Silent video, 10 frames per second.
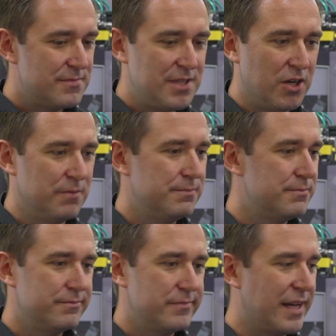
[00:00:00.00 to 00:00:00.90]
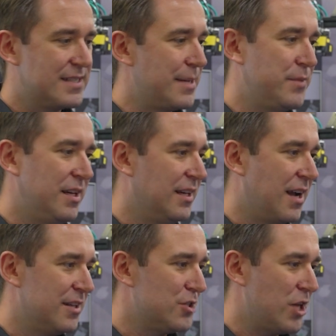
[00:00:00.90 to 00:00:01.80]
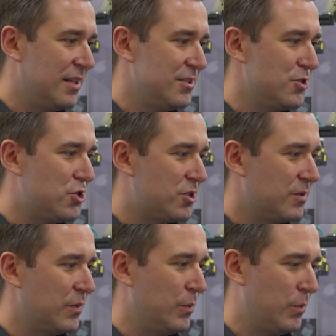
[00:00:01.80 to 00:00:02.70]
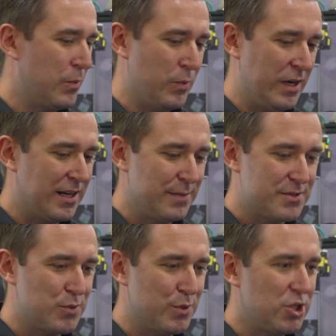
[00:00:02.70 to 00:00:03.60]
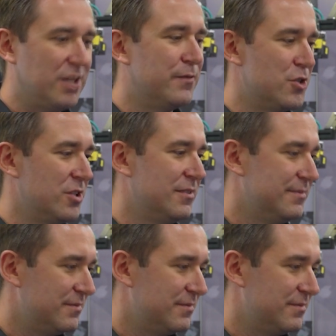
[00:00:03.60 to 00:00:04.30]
you know accept any kind of challenge when it comes to machine vision.